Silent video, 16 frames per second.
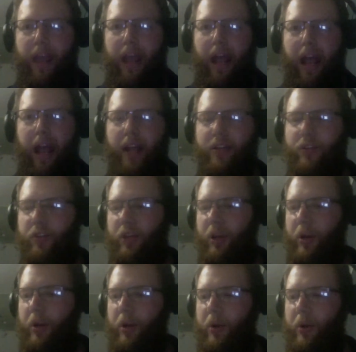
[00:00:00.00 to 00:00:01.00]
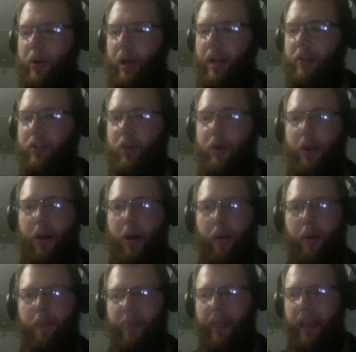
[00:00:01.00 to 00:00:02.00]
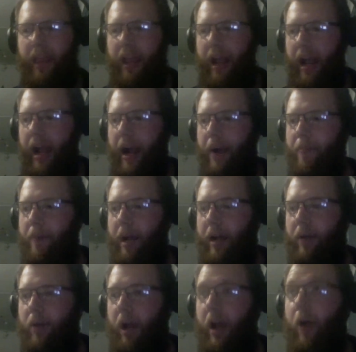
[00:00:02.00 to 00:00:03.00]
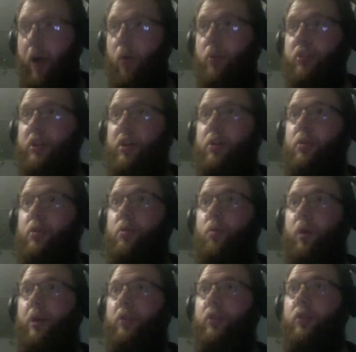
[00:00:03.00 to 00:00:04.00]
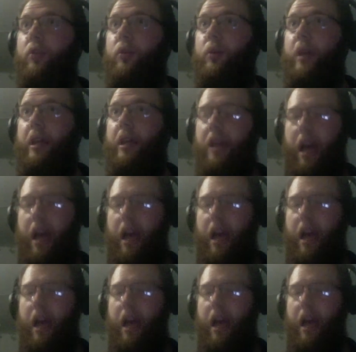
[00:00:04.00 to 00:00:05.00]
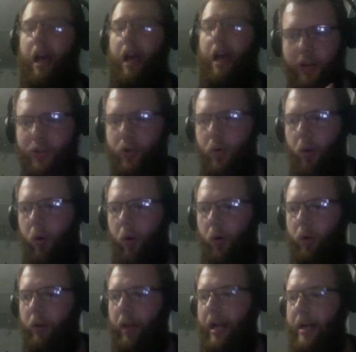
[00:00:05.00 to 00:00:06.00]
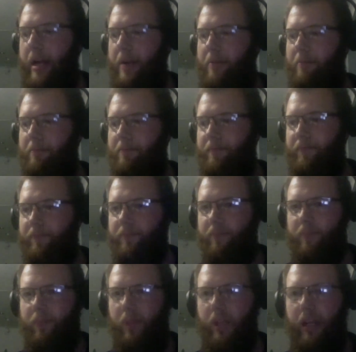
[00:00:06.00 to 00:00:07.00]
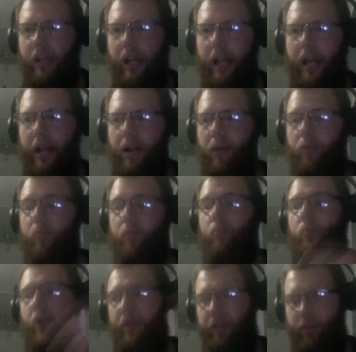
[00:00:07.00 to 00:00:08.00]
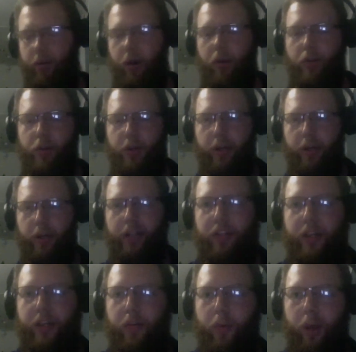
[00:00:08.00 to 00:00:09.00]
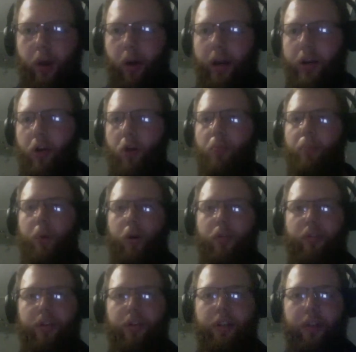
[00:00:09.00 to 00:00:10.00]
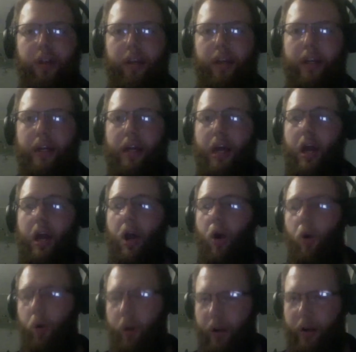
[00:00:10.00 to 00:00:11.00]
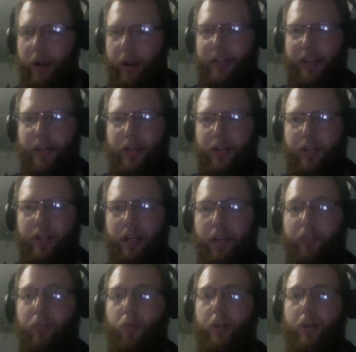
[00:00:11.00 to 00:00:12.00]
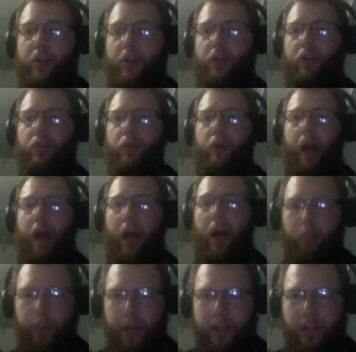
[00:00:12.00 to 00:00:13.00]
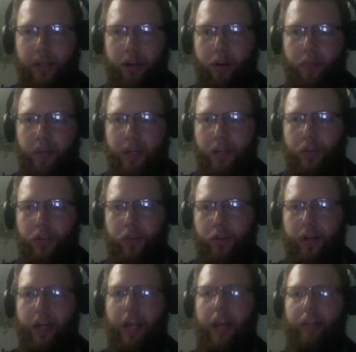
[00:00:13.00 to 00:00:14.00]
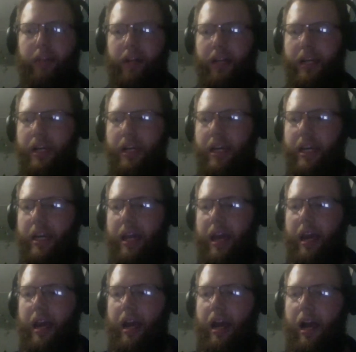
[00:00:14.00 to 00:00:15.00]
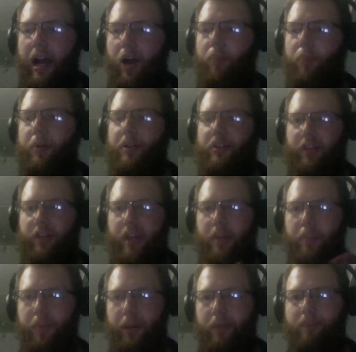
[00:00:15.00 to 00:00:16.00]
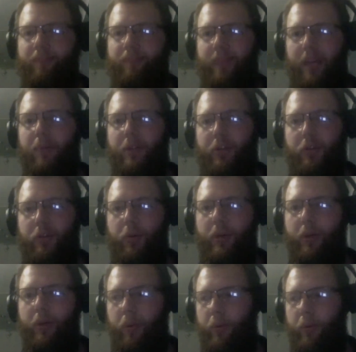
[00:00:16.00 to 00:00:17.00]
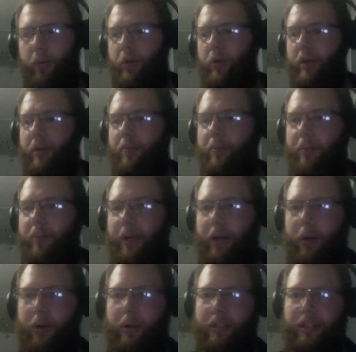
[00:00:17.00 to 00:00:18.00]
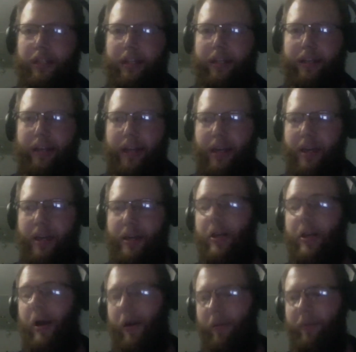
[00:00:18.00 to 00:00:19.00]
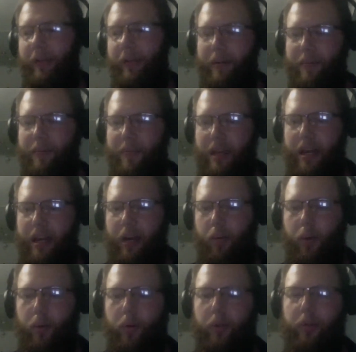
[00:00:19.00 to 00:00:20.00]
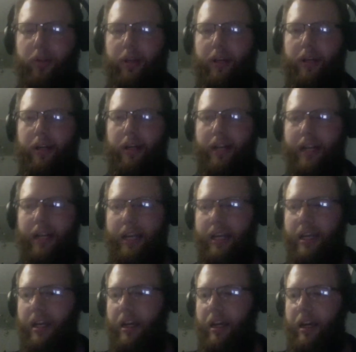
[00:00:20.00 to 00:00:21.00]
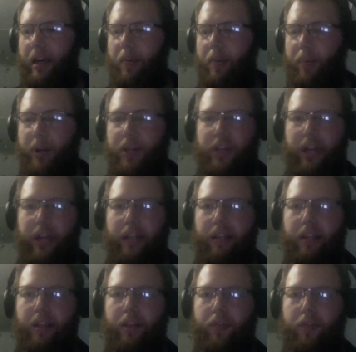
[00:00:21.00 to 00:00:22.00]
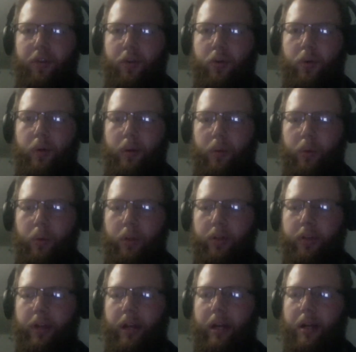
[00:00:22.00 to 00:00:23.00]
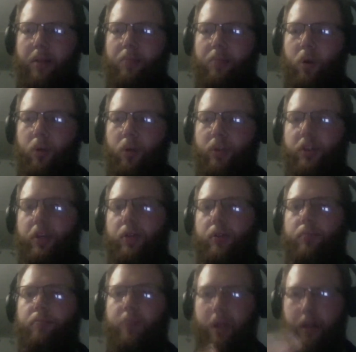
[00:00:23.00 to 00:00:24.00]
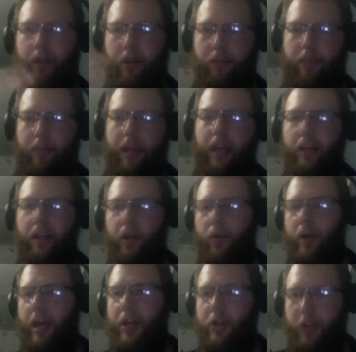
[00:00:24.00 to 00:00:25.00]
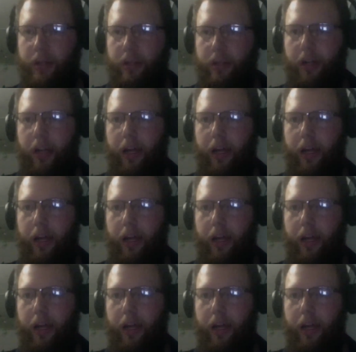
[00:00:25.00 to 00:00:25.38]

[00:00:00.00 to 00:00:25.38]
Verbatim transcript: And so, and so, yeah um, and I also want to in, uh, encourage you all um, uh, with Ratio Christi. We are a non-profit uh, organization. If you wish to help us in our ministry and really help us keep uh, keep us doing what we're doing, because uh, yeah, um, we would uh, really appreciate it if you would um, also make a donation.